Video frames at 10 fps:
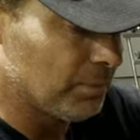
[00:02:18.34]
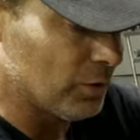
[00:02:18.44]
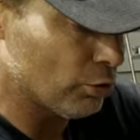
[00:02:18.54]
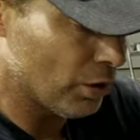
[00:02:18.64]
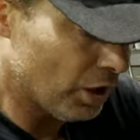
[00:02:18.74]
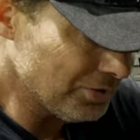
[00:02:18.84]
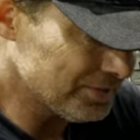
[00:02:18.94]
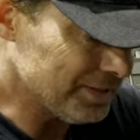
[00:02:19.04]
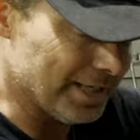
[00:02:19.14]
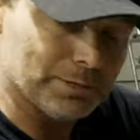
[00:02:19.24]
your
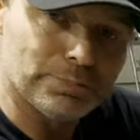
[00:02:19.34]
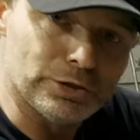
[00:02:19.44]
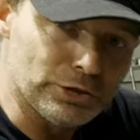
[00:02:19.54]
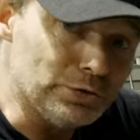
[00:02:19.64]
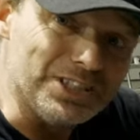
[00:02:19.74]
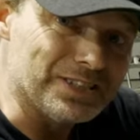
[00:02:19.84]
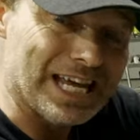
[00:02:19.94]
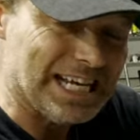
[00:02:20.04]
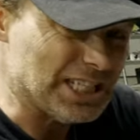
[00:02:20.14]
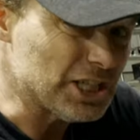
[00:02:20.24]
alternator produces
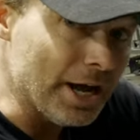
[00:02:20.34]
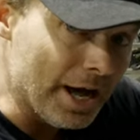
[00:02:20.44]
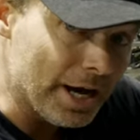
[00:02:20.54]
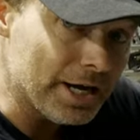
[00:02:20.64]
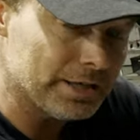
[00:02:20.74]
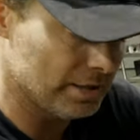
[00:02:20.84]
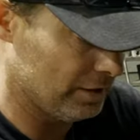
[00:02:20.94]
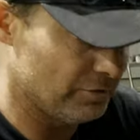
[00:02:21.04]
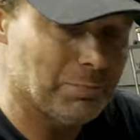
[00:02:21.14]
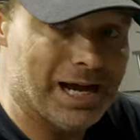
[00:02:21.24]
a ton
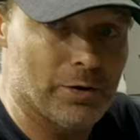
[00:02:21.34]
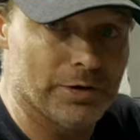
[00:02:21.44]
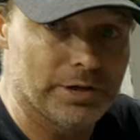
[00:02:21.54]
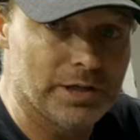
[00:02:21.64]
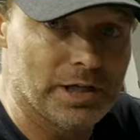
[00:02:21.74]
of power.